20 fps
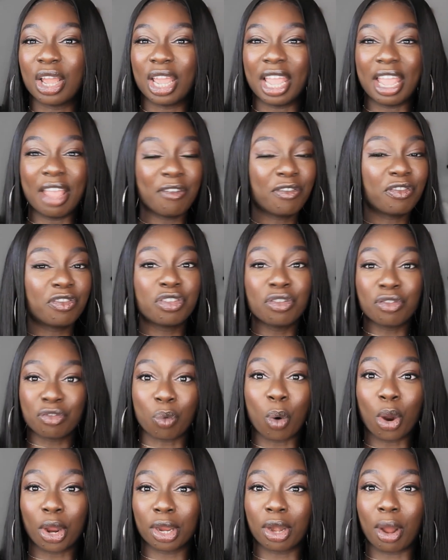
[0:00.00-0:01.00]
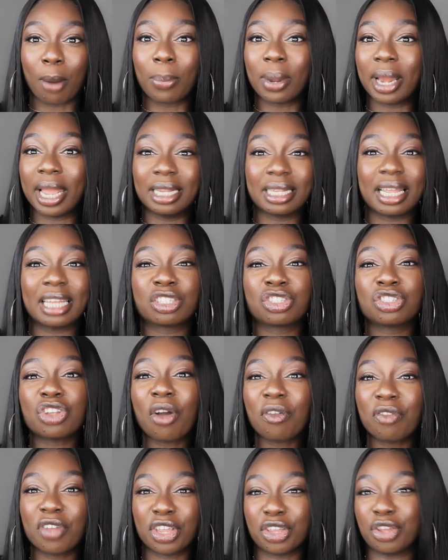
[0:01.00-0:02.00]
if you've woken up late, there's
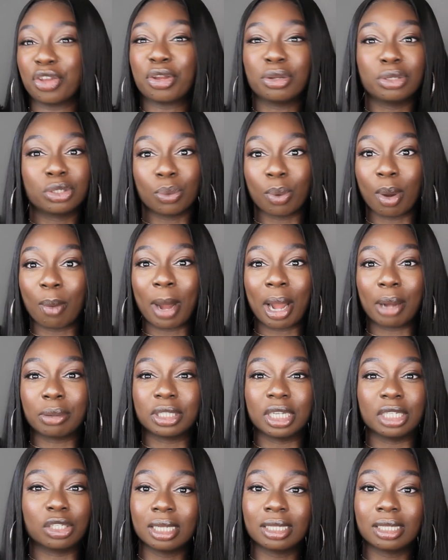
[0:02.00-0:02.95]
nothing you can do about it.